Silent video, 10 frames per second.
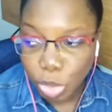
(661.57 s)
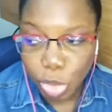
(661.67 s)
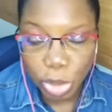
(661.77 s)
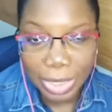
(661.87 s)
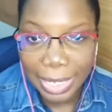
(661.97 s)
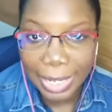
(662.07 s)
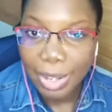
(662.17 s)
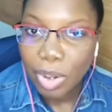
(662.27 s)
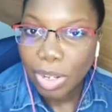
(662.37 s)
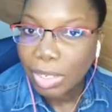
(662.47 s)

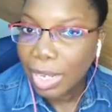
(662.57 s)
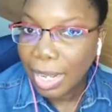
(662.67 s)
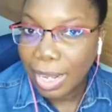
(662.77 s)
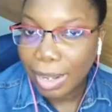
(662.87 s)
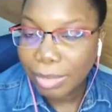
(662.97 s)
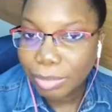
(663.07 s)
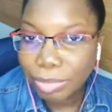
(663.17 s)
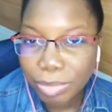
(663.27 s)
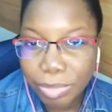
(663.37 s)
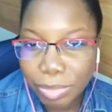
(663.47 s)
usually
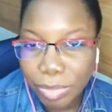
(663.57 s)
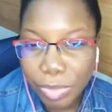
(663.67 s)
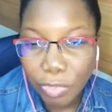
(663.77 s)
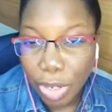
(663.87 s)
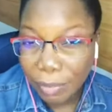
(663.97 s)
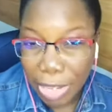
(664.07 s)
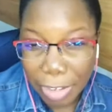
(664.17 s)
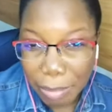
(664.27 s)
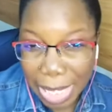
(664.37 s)
45